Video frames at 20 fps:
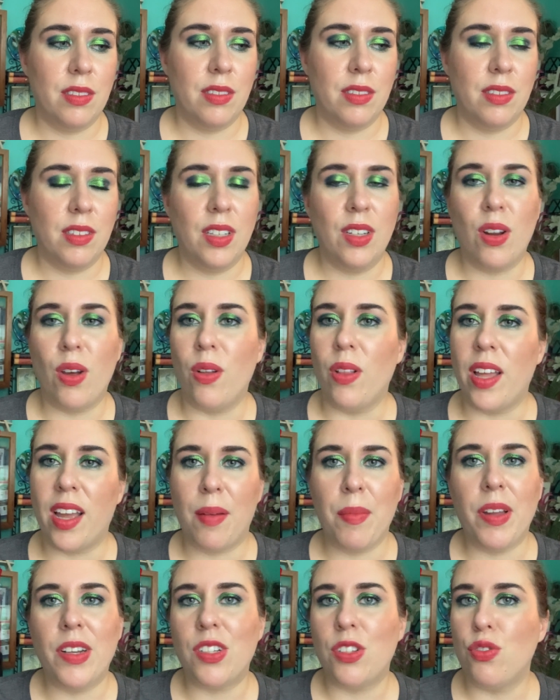I
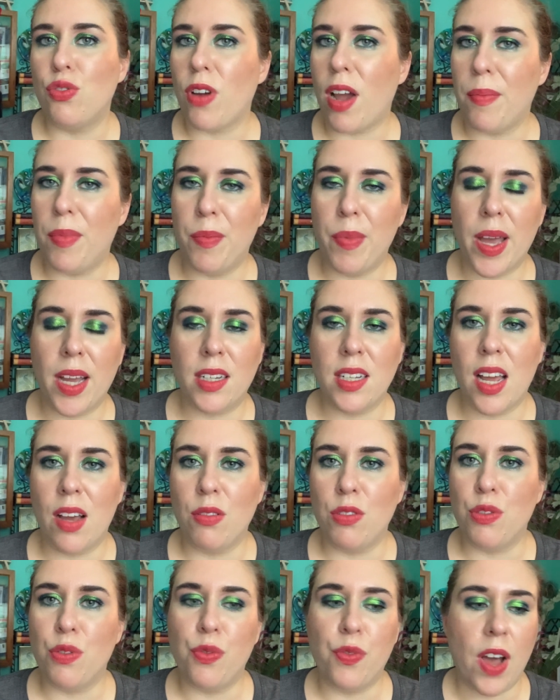might just drop it back
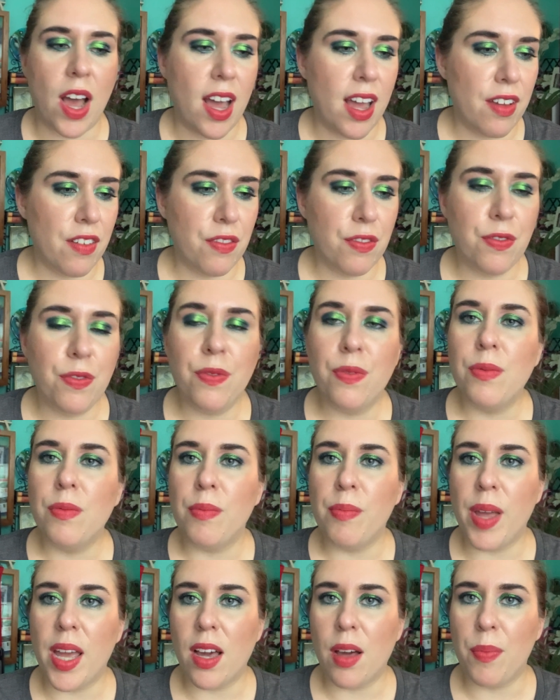down to 5
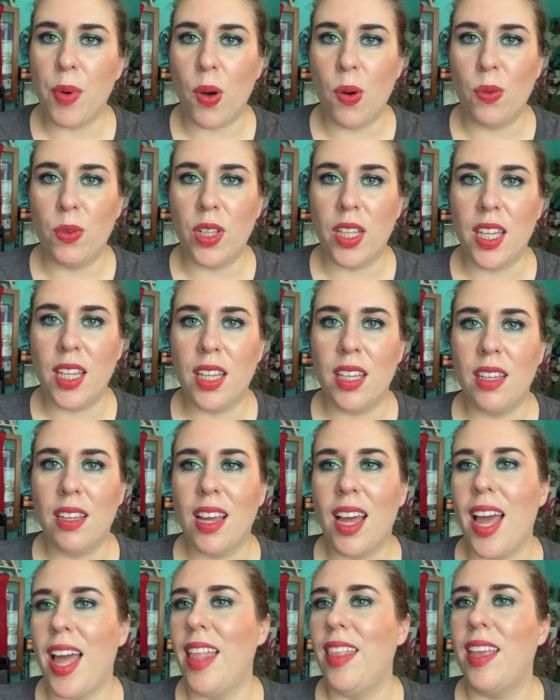makeup only,
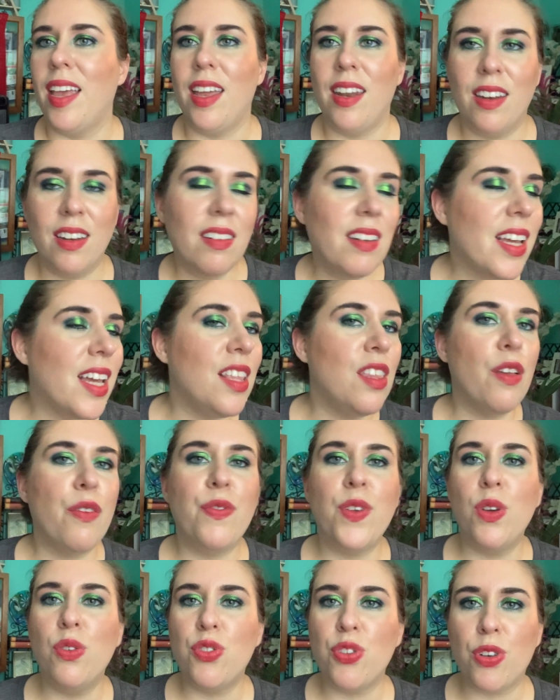and then in the
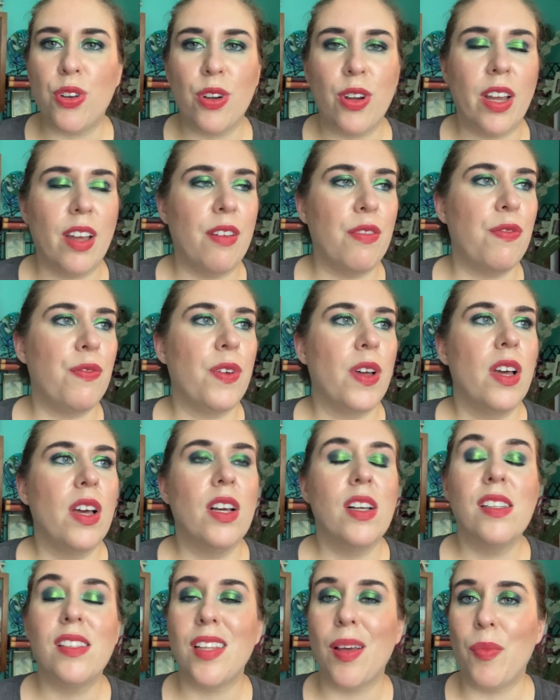future, if
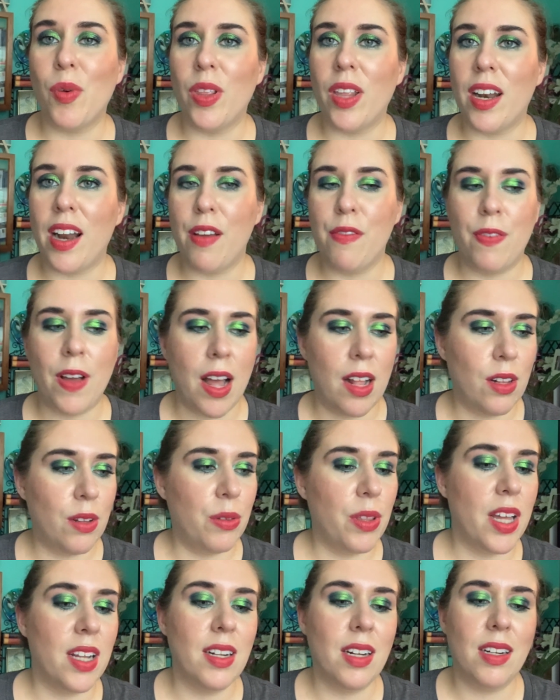someone that I follow
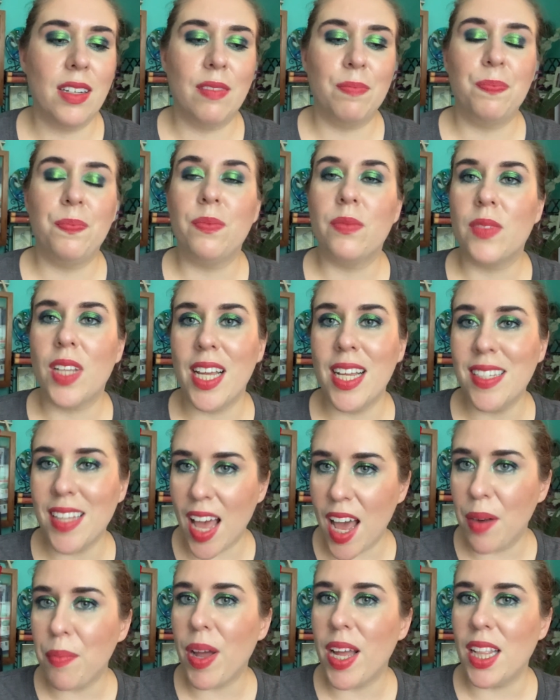that is
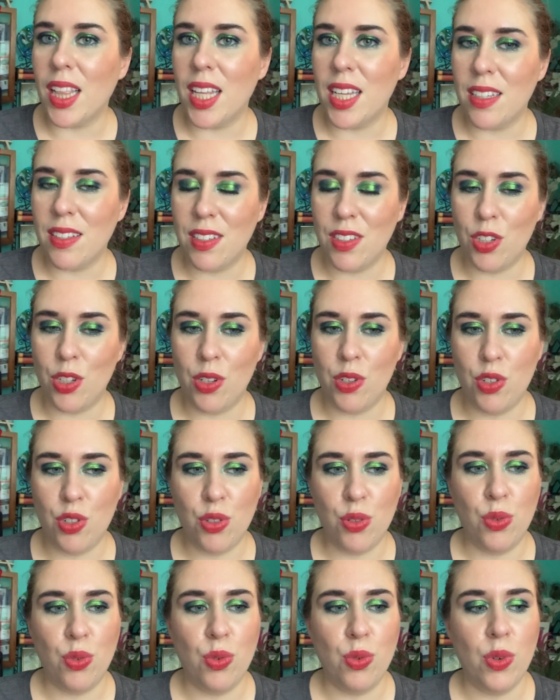on my list
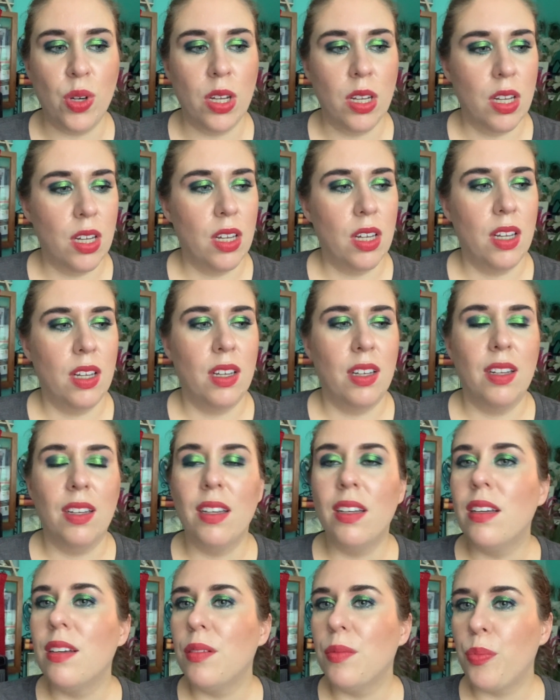to
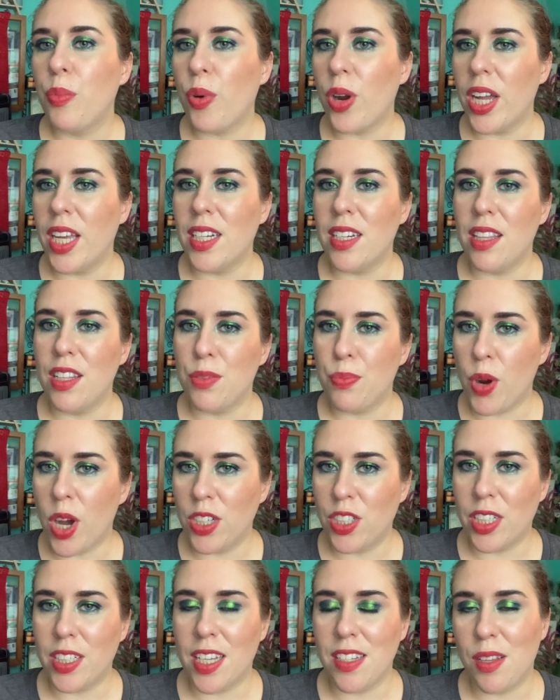bring into this
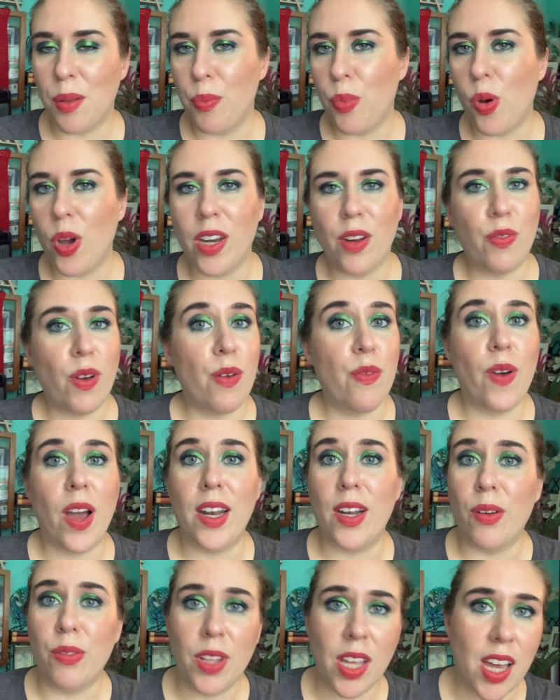project at some point, if I
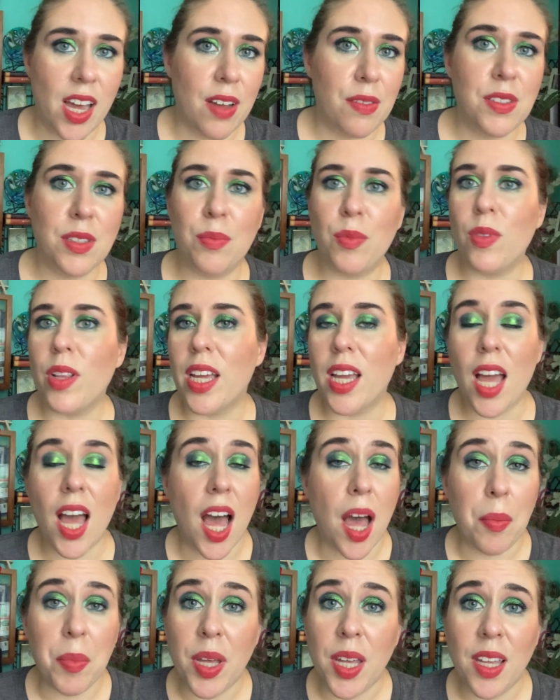find out they have some like
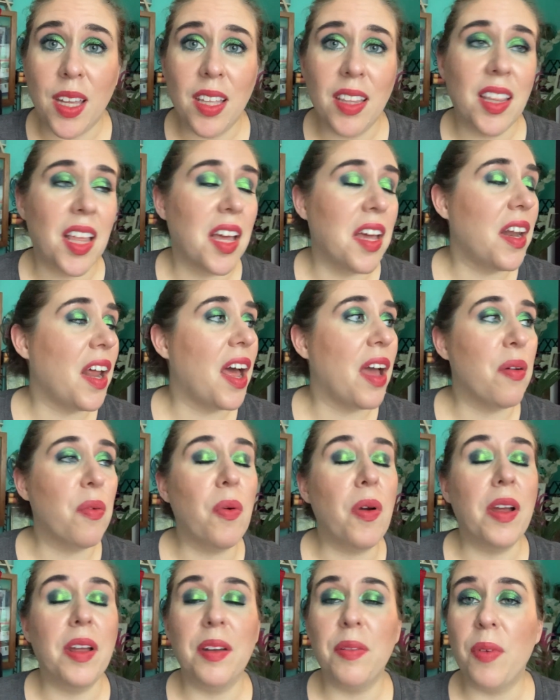hobby that I
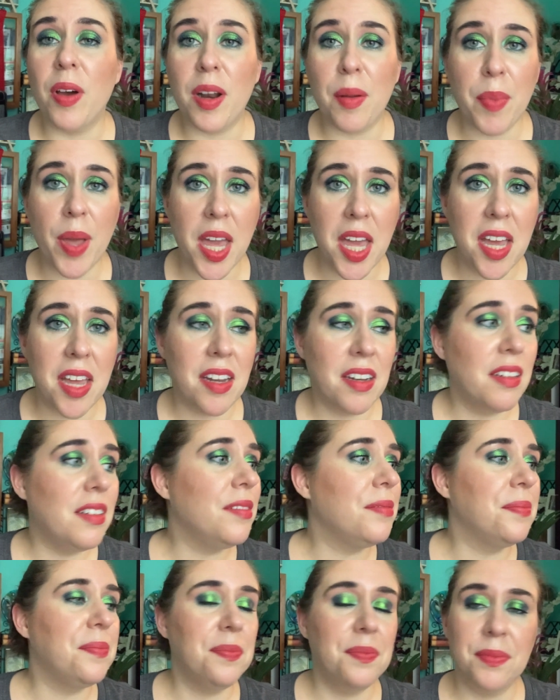might want to pan,
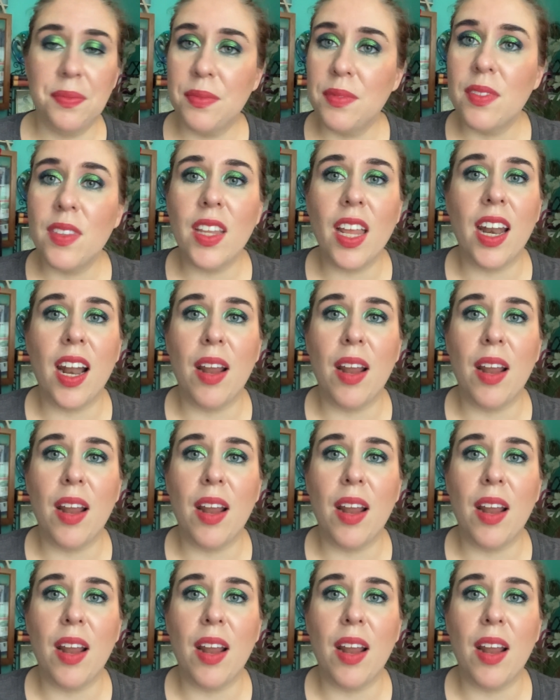then